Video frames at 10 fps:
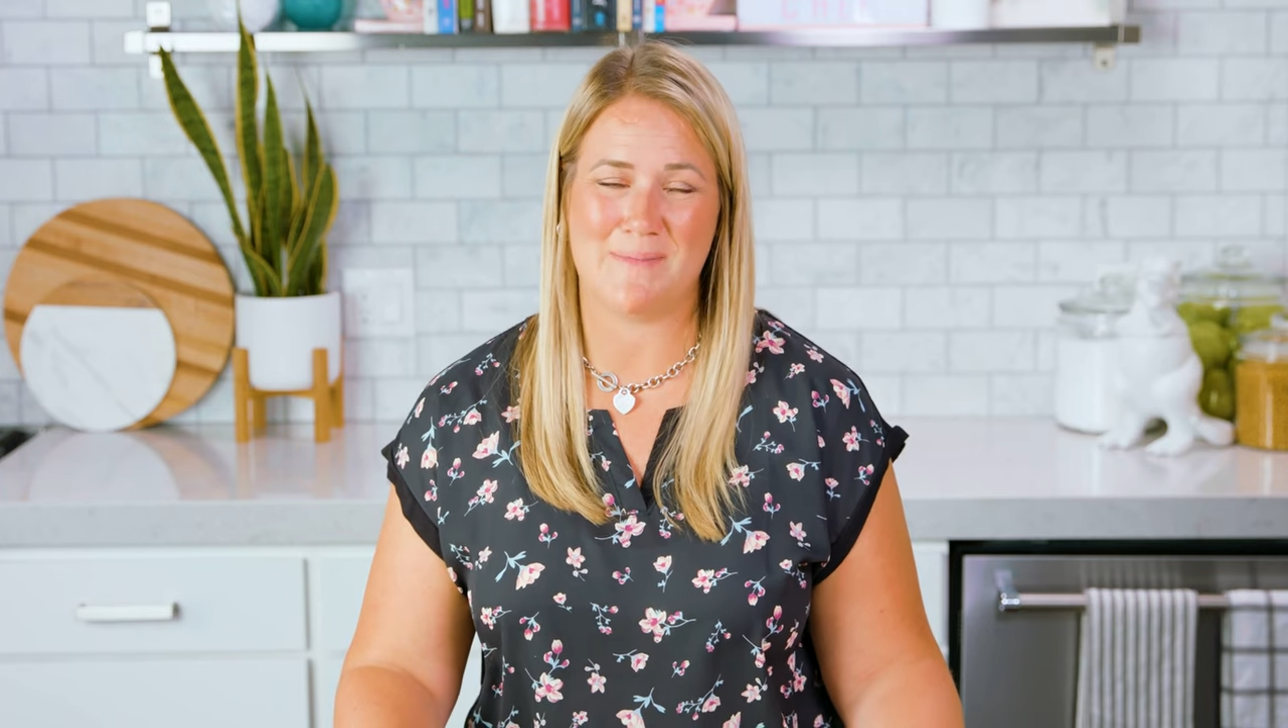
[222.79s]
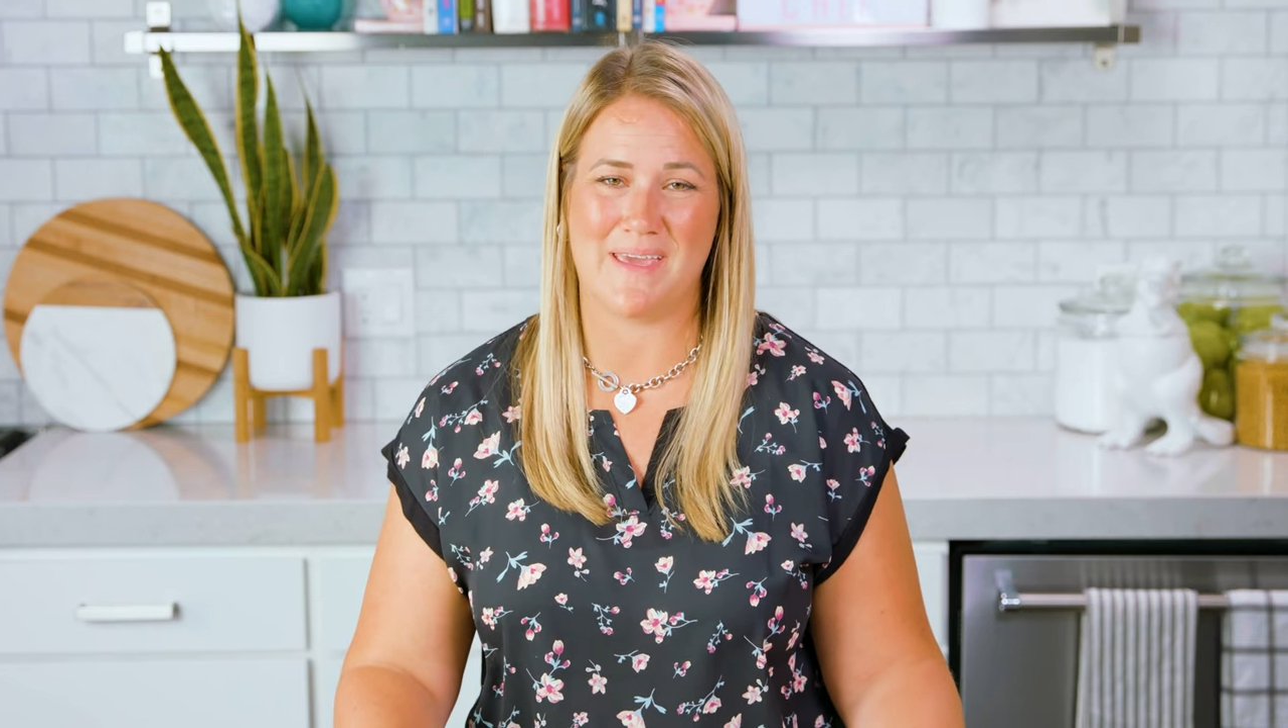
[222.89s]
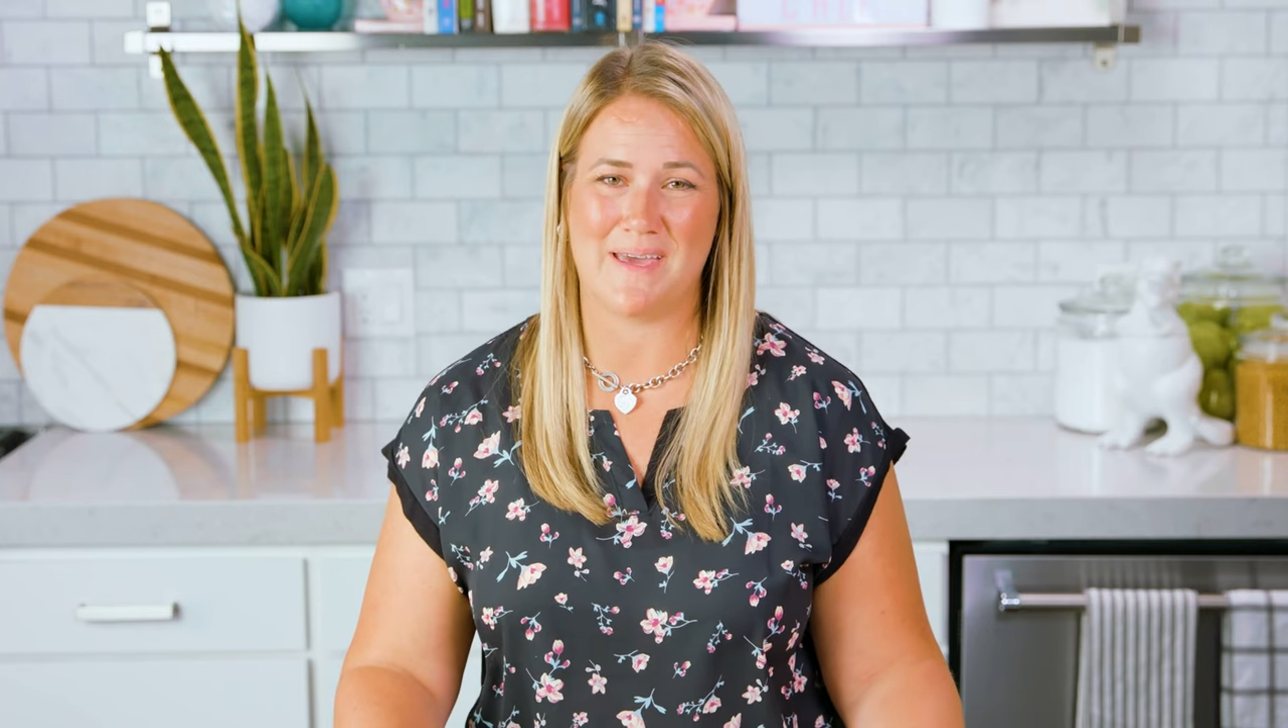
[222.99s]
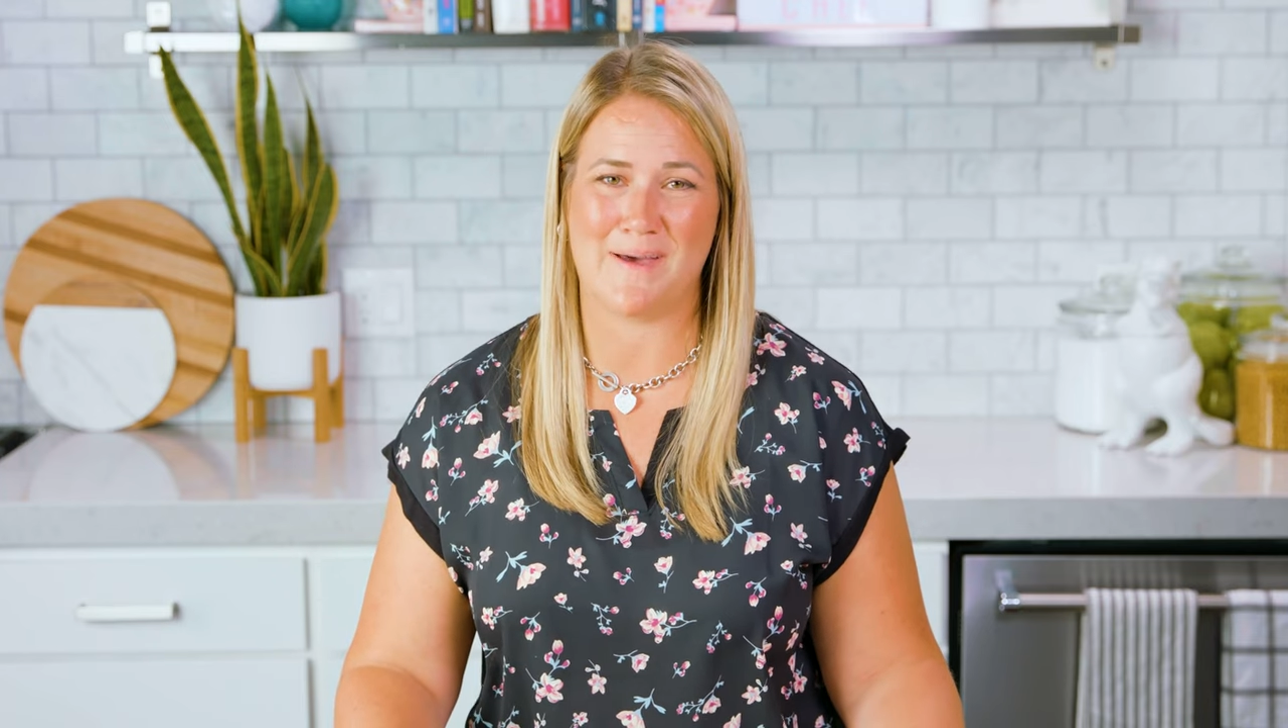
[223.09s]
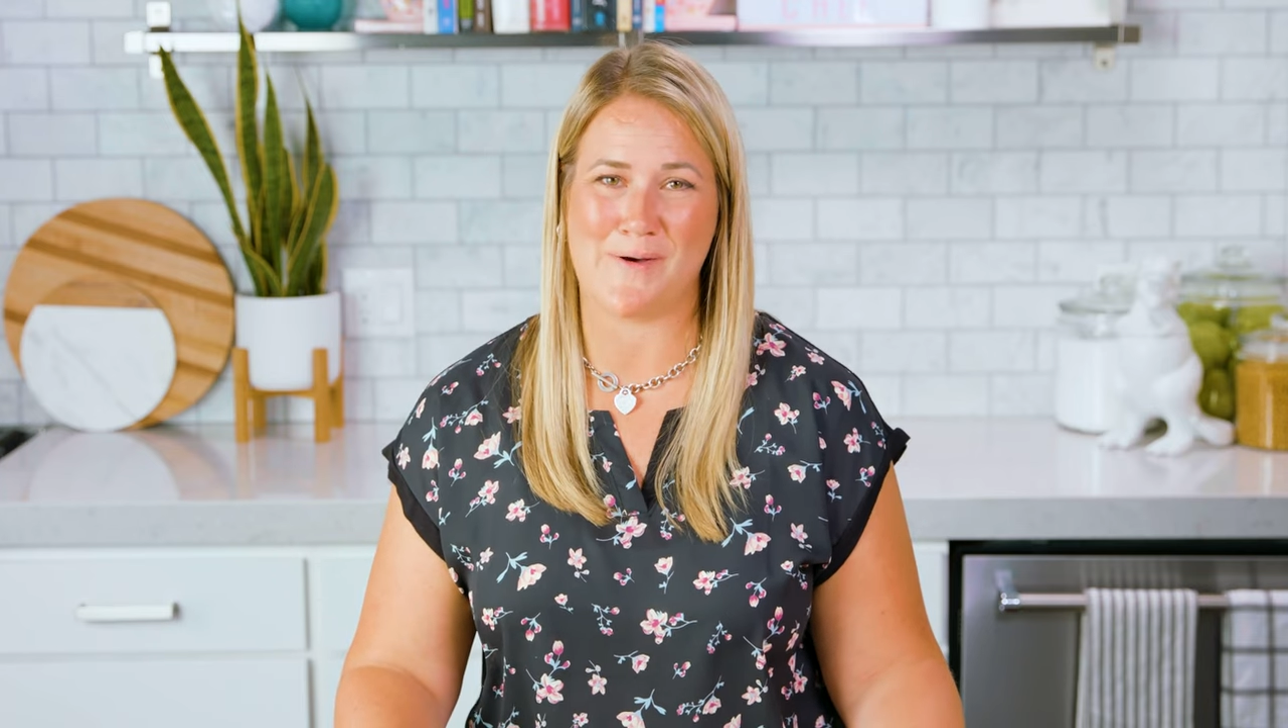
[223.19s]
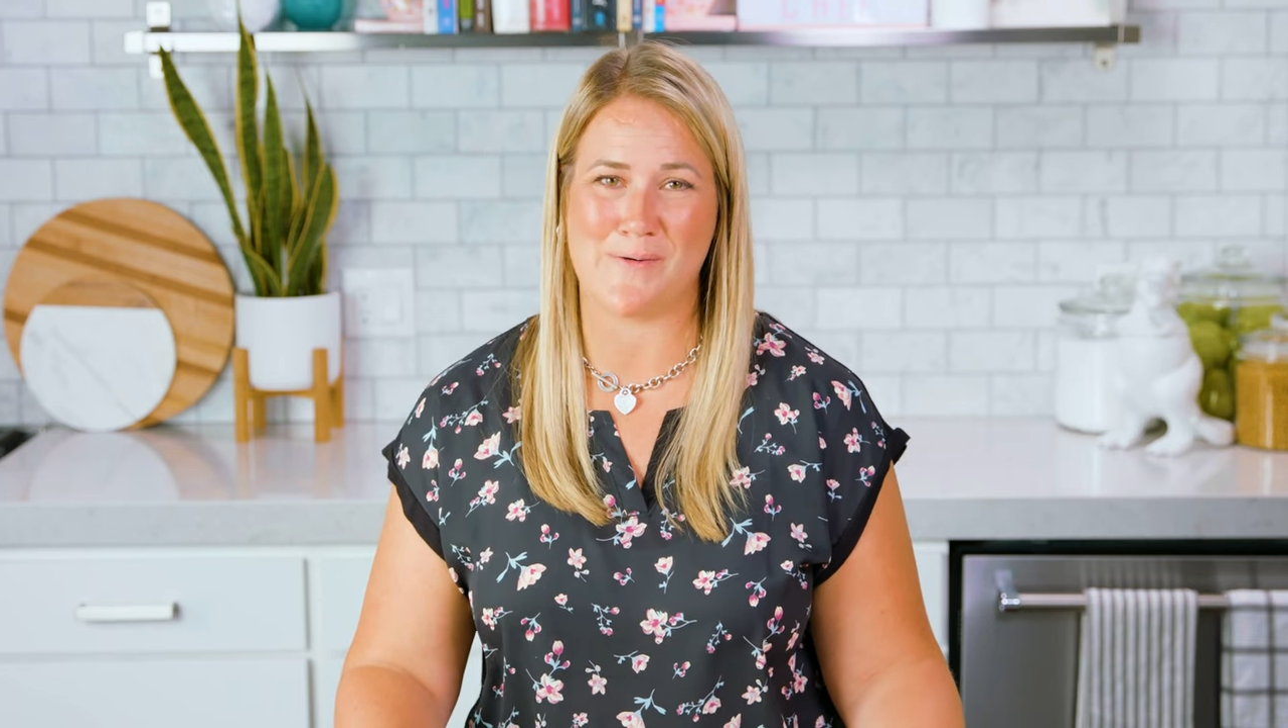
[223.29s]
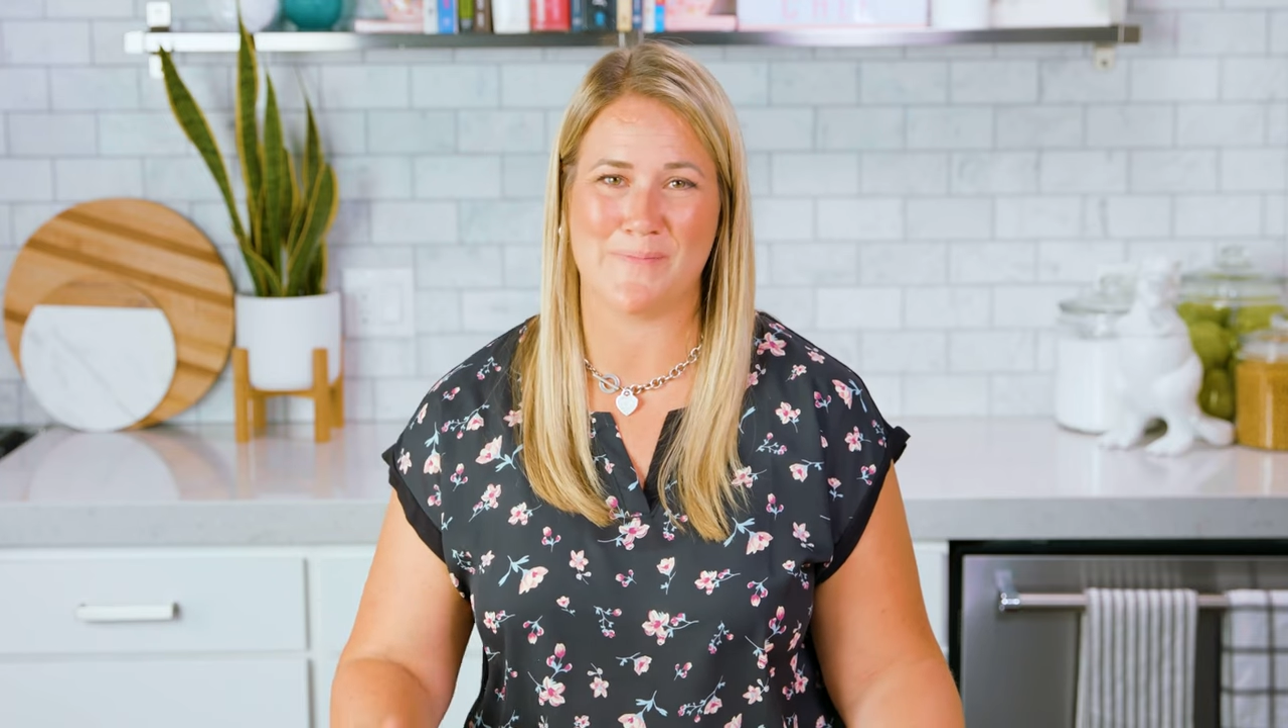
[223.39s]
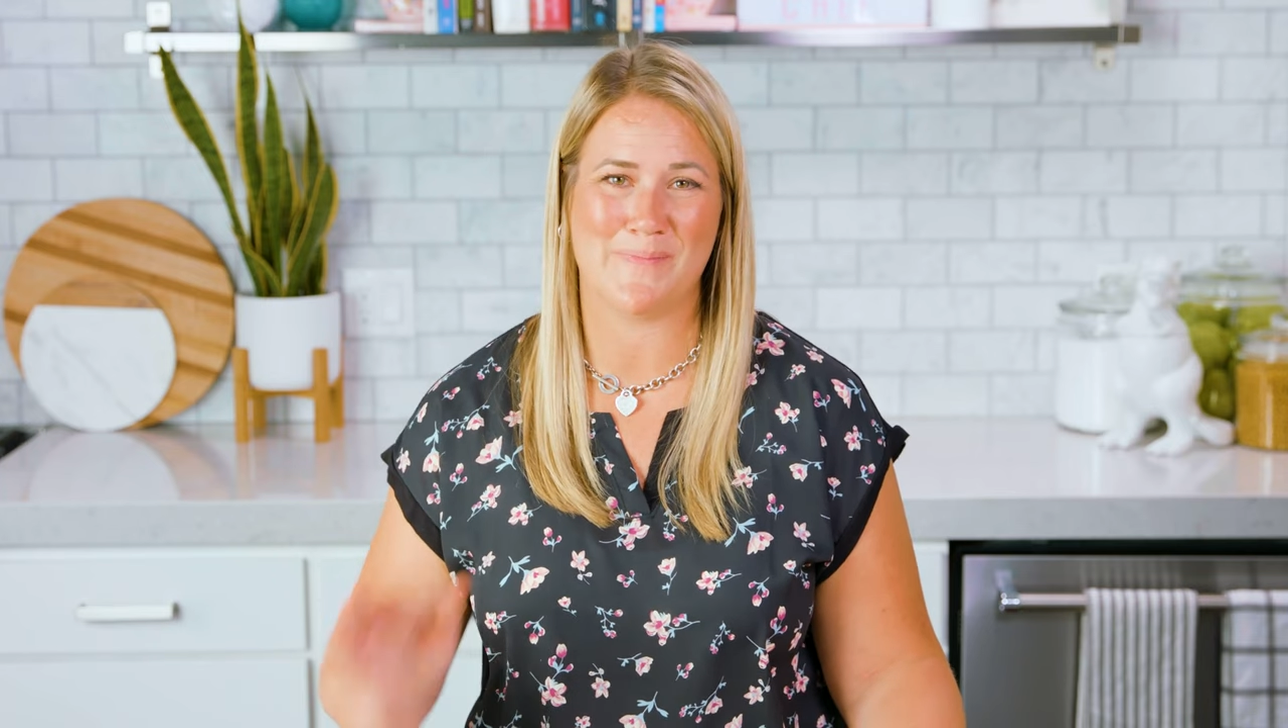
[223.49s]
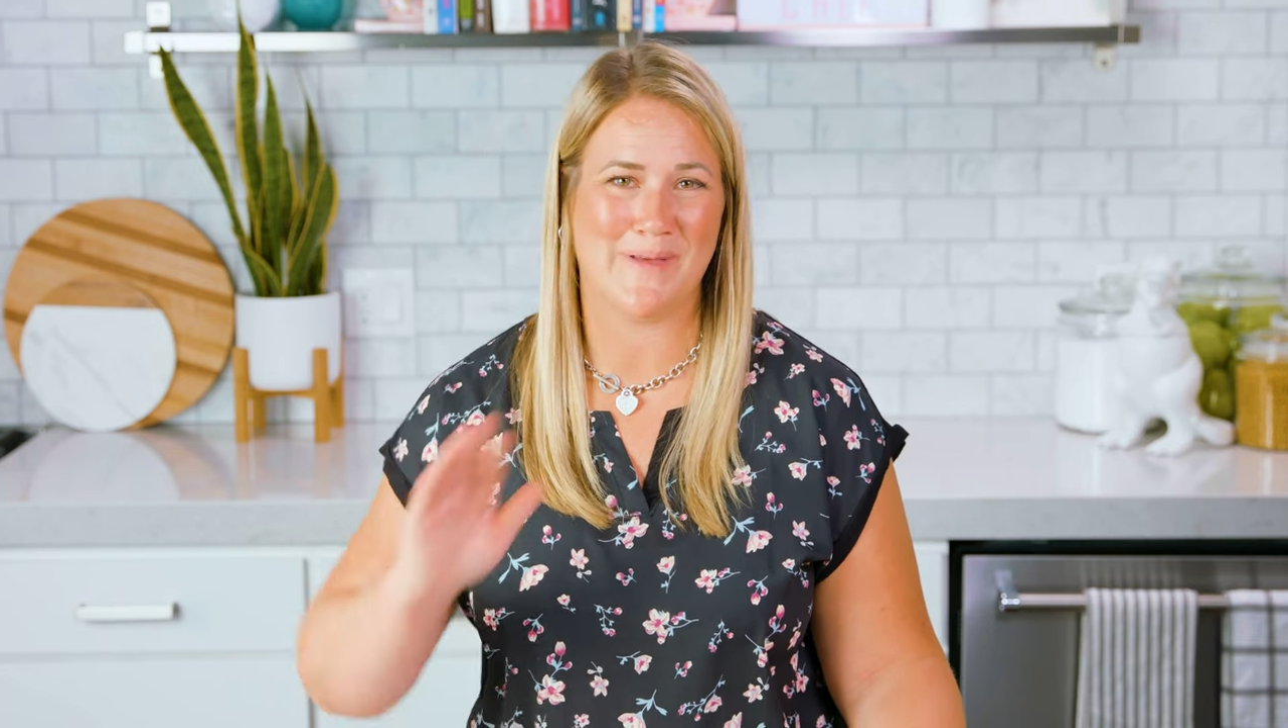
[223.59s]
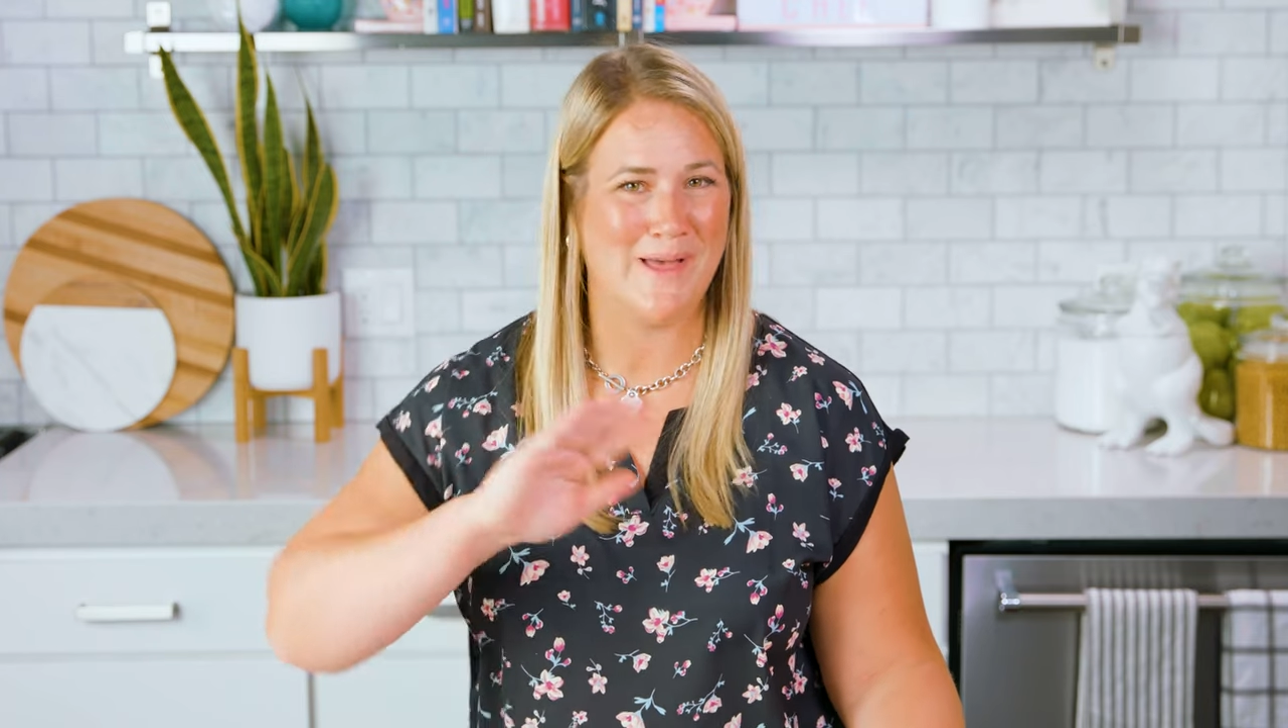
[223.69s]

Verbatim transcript: make at home.